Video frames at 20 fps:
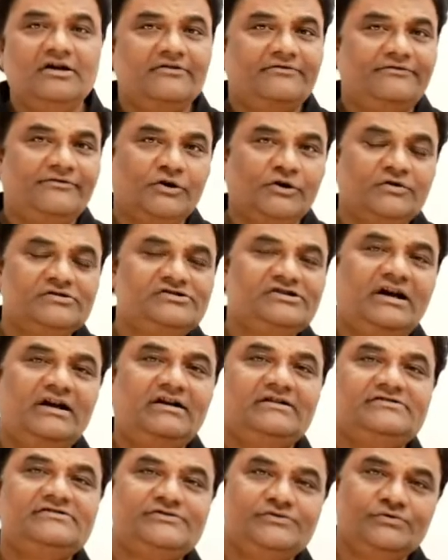
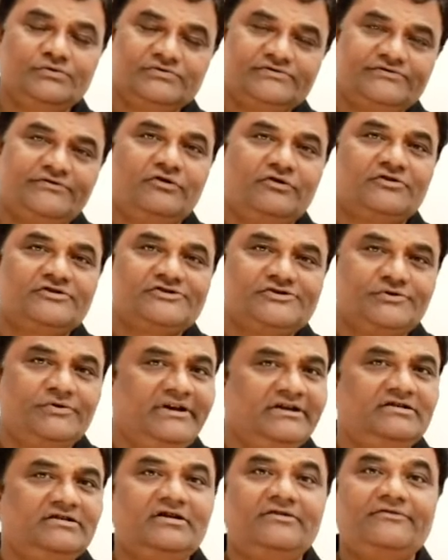Flowchart is used for
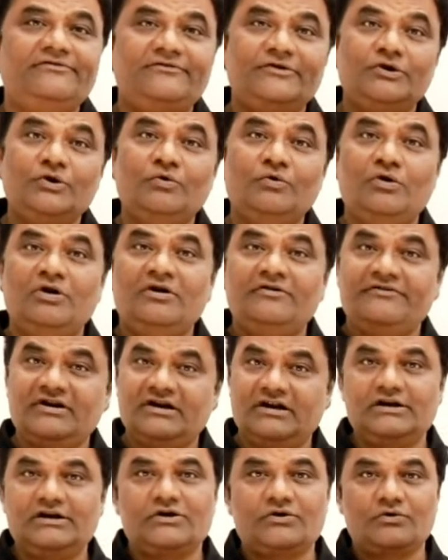showing the flow of
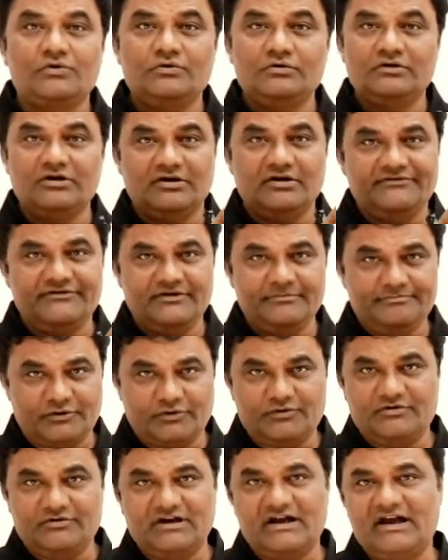control of a
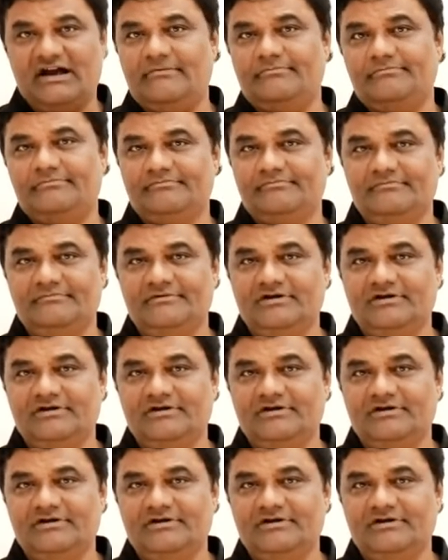program.